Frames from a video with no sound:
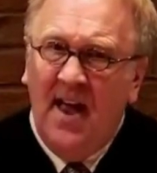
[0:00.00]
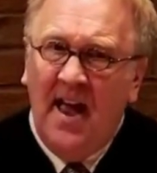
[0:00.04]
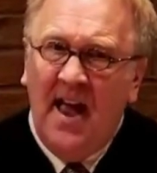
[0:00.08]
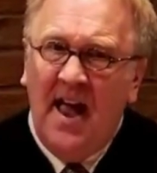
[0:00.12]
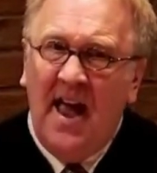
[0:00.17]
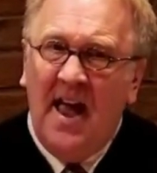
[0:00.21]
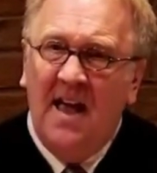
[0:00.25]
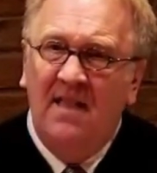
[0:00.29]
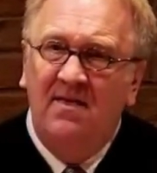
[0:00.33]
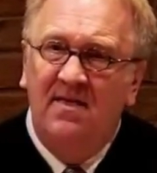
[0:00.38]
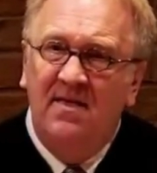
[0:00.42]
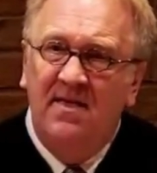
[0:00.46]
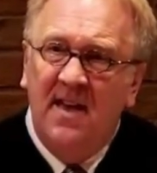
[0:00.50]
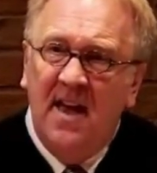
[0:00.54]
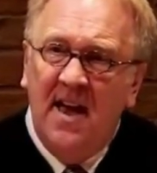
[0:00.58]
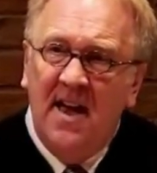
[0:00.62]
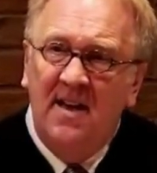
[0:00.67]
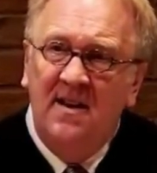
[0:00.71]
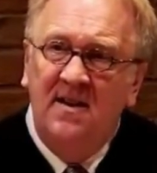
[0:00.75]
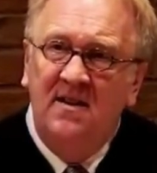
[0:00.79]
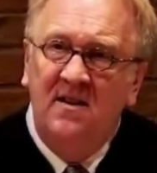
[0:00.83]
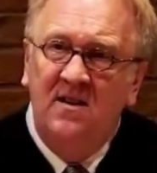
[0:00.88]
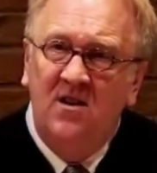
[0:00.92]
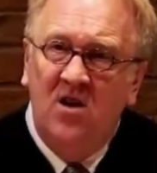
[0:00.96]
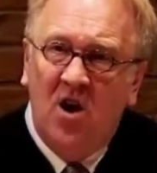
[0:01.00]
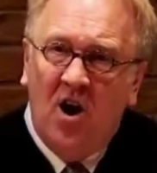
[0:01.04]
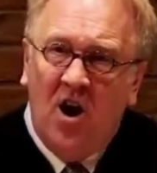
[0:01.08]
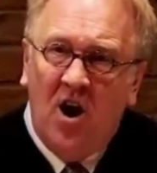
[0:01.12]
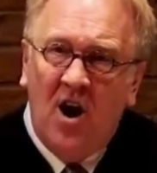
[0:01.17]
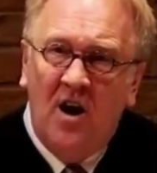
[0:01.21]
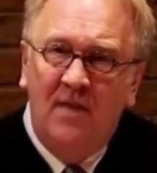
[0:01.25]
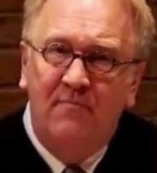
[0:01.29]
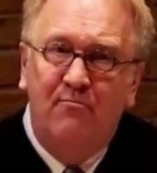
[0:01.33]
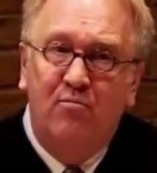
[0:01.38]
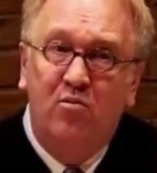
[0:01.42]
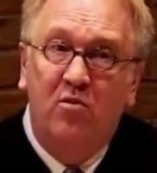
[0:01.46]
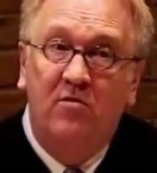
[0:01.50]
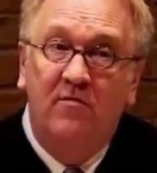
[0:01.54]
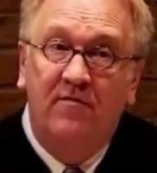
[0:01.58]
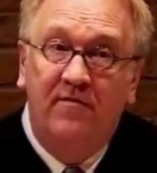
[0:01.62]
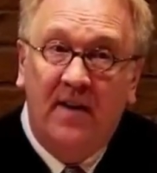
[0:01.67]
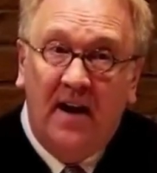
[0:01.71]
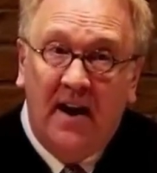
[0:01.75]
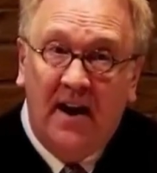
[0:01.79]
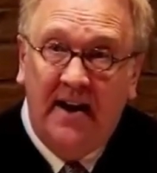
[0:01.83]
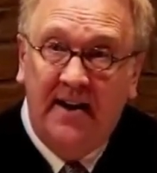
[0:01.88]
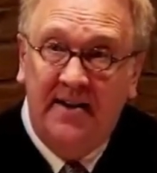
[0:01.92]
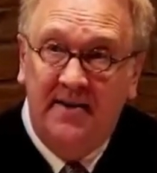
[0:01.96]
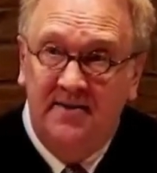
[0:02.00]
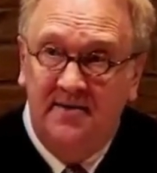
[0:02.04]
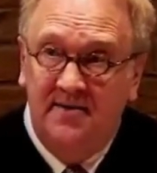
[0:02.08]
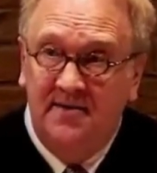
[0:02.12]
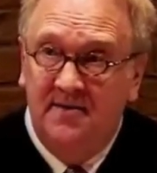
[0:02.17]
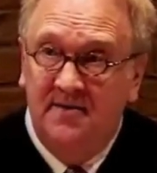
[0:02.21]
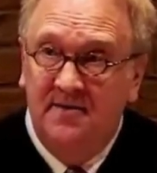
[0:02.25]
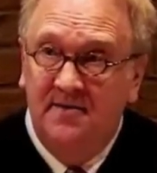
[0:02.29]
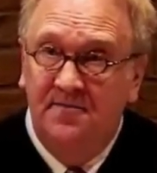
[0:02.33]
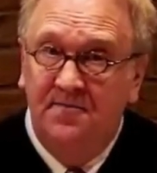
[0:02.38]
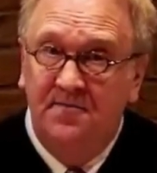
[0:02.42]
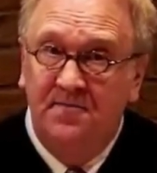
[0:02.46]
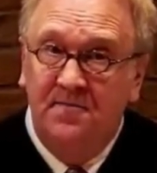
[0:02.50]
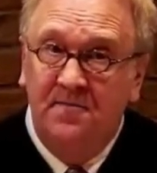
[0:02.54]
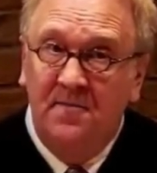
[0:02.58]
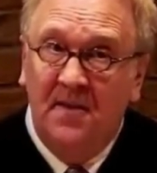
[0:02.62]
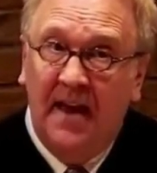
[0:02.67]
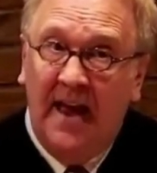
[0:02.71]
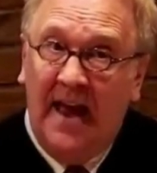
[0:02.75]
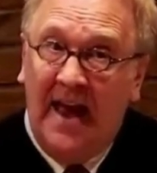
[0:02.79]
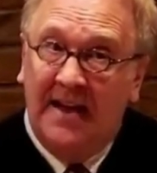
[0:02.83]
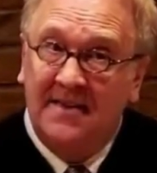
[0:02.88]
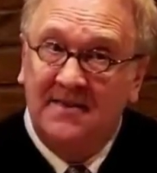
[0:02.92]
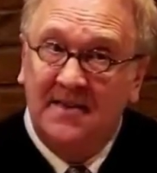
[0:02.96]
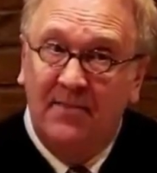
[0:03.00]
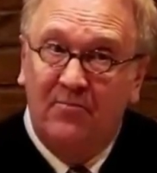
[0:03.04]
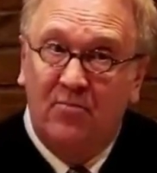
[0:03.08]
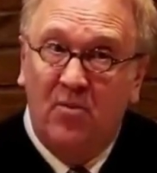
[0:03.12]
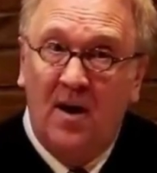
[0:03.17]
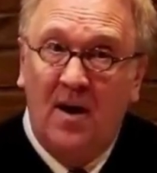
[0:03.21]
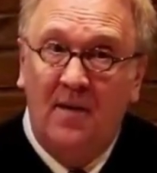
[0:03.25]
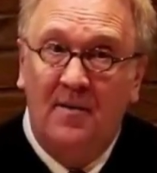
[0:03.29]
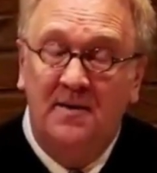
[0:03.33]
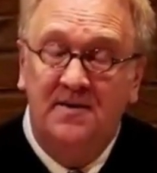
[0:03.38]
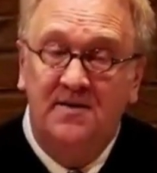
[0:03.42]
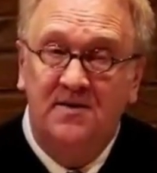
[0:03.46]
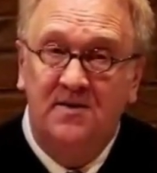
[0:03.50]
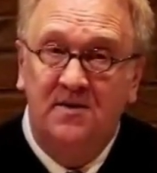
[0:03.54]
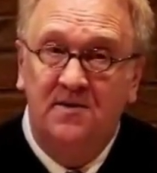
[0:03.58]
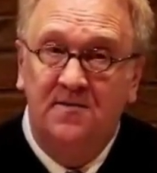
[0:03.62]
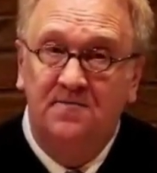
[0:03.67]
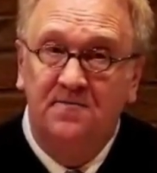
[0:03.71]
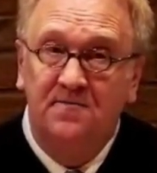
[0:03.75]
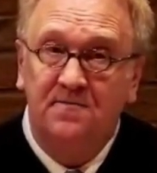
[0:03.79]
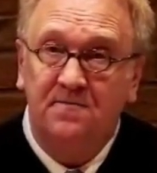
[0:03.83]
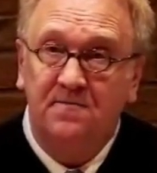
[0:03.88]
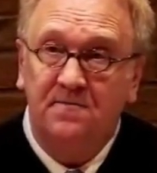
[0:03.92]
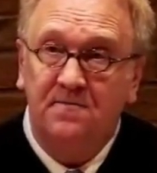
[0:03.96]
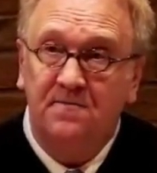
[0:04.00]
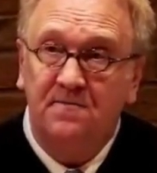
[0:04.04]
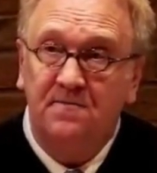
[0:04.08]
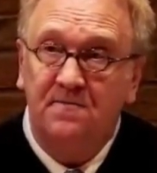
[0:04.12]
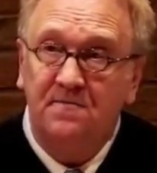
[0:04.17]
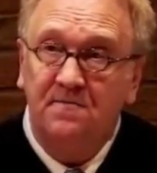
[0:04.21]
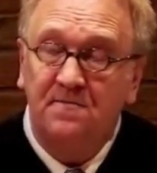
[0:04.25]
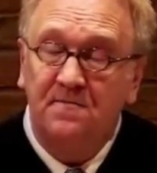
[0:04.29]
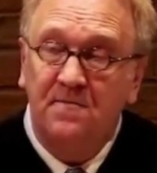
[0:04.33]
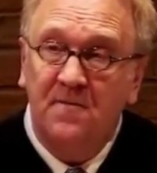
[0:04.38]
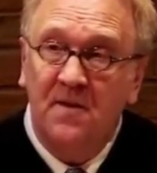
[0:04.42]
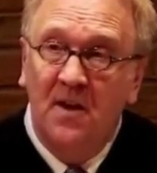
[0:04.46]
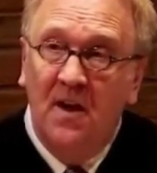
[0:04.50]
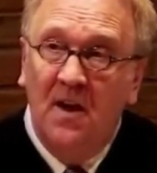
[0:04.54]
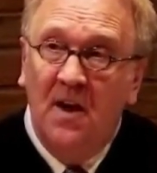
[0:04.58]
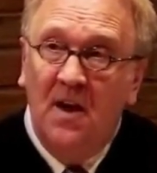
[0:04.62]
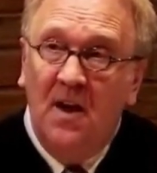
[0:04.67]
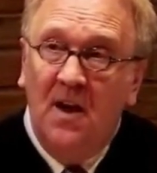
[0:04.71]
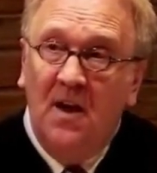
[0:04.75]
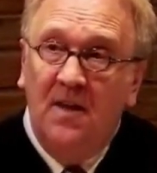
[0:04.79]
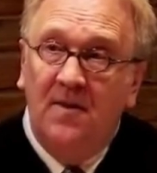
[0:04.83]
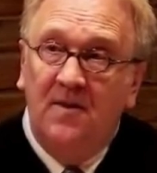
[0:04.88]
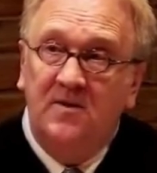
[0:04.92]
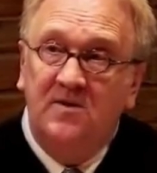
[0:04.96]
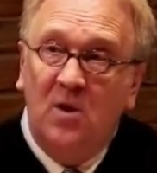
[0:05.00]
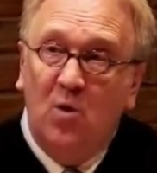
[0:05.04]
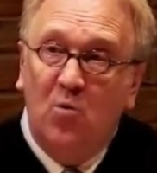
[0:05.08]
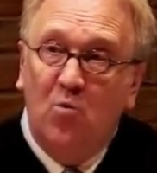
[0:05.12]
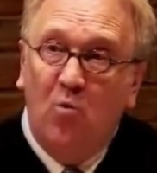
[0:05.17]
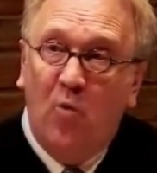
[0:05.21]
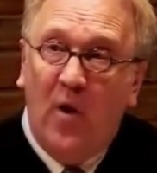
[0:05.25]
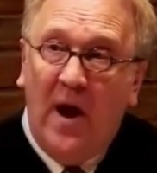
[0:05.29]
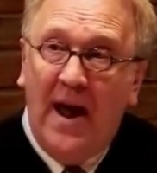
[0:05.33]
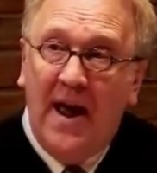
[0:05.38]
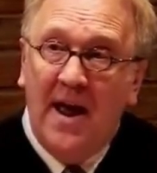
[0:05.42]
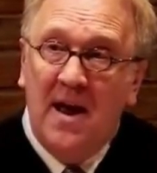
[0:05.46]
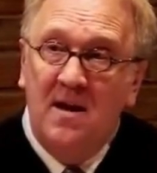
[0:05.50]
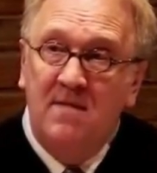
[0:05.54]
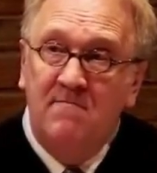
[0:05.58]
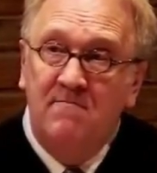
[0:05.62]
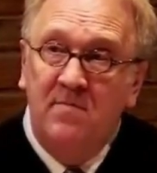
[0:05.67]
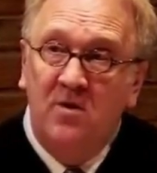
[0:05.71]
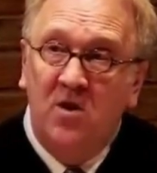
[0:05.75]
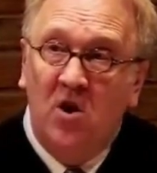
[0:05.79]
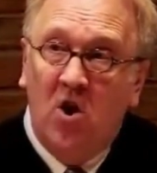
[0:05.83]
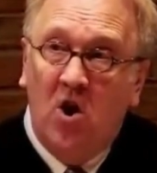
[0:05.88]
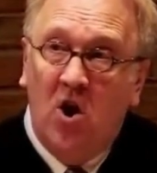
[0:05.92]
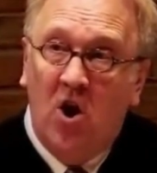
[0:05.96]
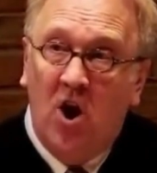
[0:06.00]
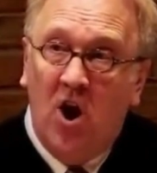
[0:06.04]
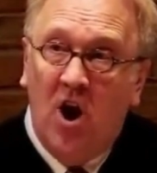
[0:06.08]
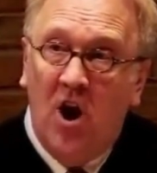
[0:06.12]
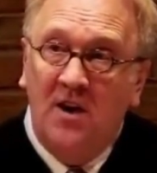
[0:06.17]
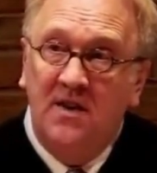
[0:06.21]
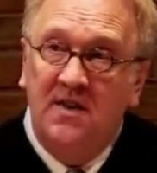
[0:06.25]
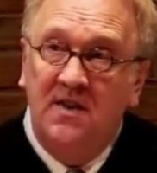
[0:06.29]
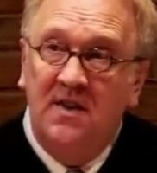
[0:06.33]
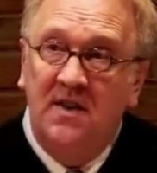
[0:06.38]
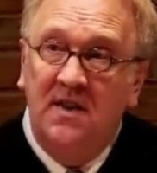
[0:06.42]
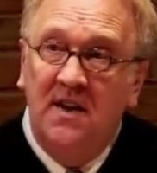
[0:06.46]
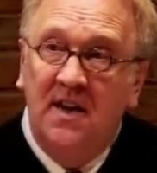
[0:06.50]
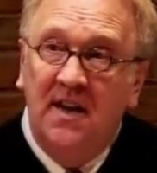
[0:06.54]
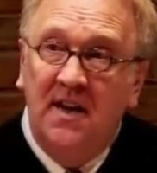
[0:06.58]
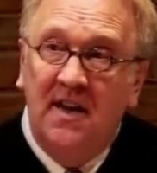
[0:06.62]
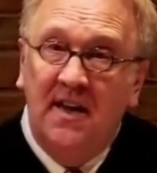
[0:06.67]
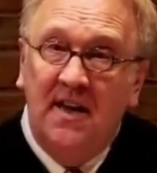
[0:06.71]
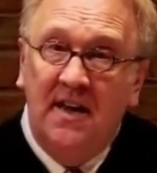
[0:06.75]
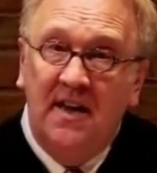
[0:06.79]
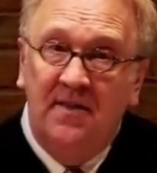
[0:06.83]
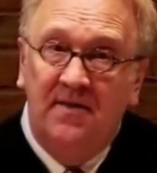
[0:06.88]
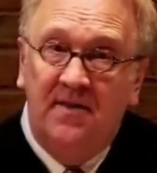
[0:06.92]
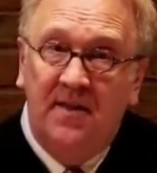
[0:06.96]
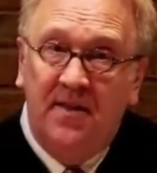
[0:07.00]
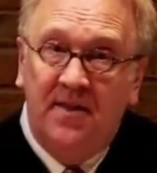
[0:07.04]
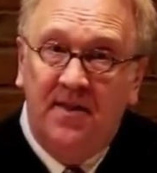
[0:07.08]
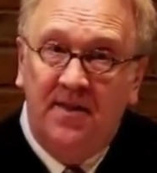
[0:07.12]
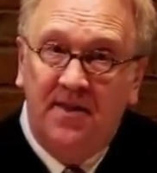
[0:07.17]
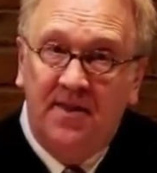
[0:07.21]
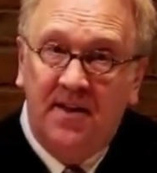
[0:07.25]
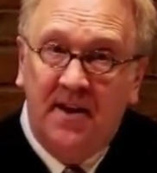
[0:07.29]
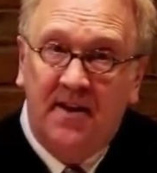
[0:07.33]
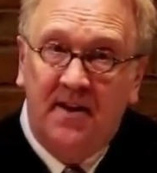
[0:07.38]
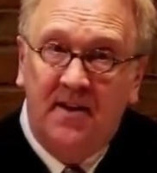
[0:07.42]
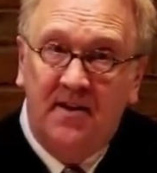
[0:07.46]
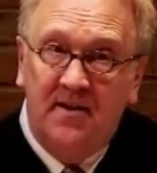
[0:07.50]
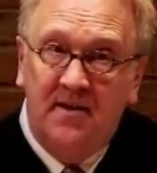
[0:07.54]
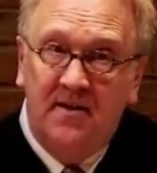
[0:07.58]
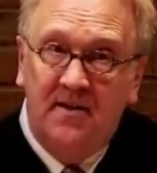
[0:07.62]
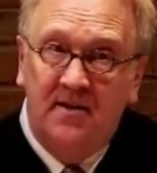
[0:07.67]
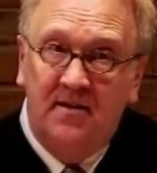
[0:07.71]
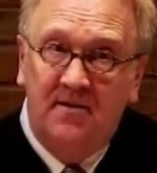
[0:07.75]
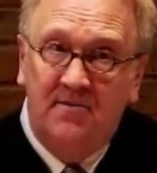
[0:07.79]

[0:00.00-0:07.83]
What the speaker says: And then God provides, as he promised. There's a ram caught in the thicket.